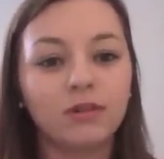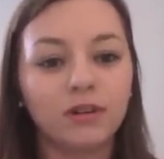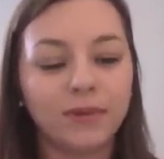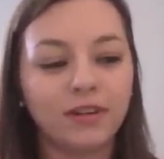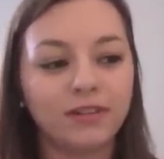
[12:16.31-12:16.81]

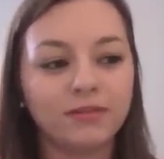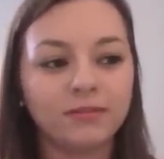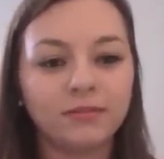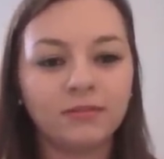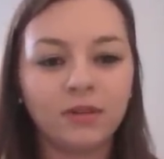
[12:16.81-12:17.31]
I mean,
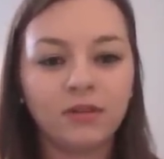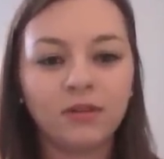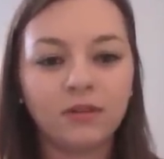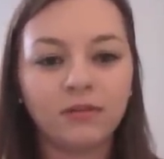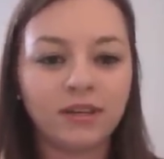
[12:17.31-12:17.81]

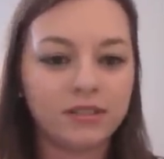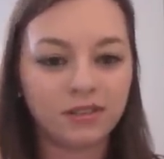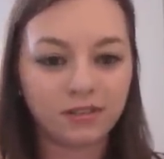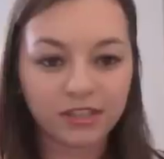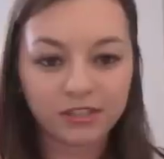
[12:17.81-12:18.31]
there's
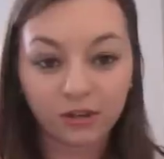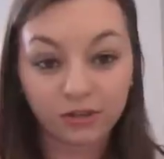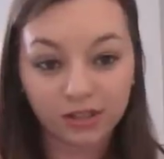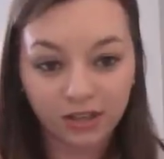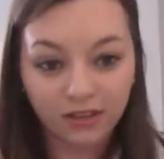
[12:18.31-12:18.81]
no
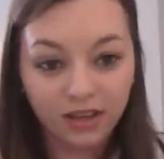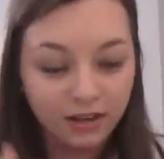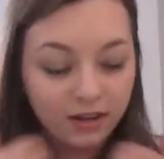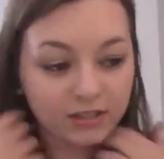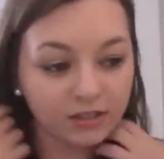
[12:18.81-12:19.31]
logic in
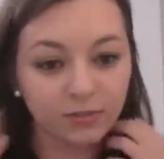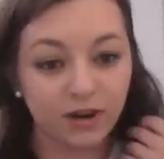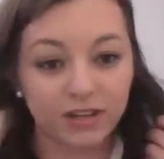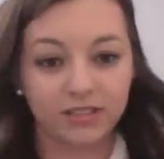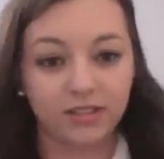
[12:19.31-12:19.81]
that. I don't know
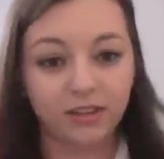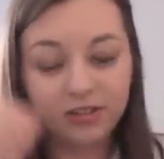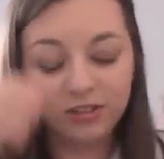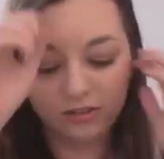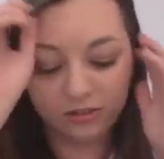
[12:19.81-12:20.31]
why I did it. I
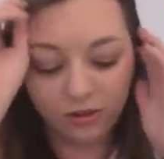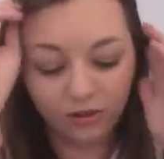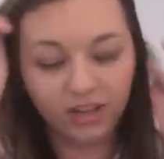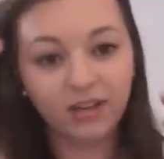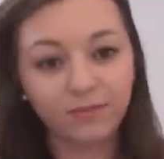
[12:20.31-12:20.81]
should have just
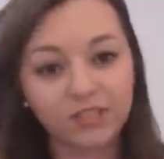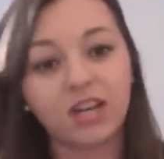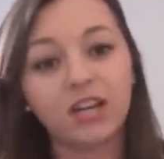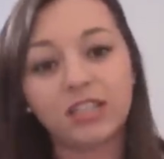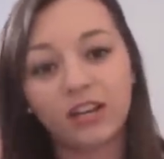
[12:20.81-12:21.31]
gone in,
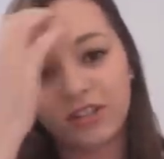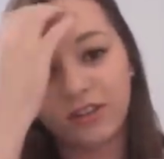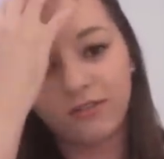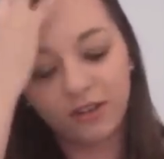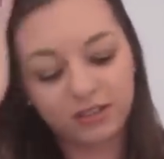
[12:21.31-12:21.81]
returned it. I shouldn't
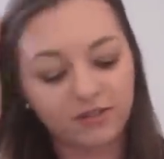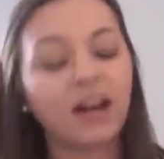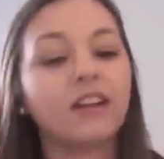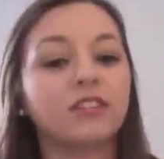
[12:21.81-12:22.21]
have looked around.